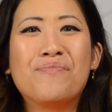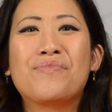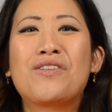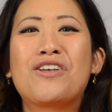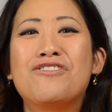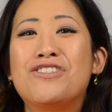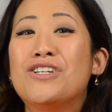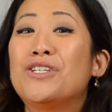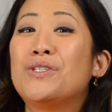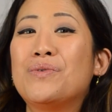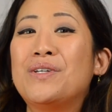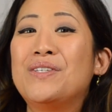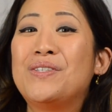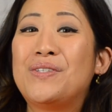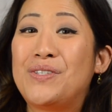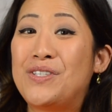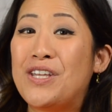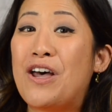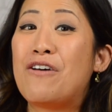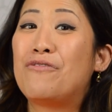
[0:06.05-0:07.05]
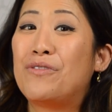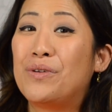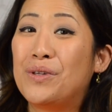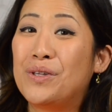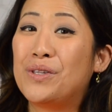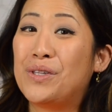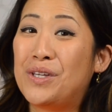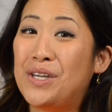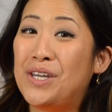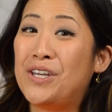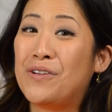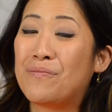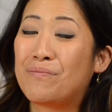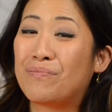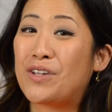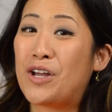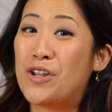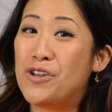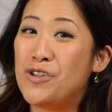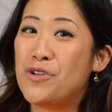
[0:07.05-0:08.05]
This one's definitely
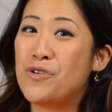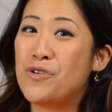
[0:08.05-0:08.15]
a new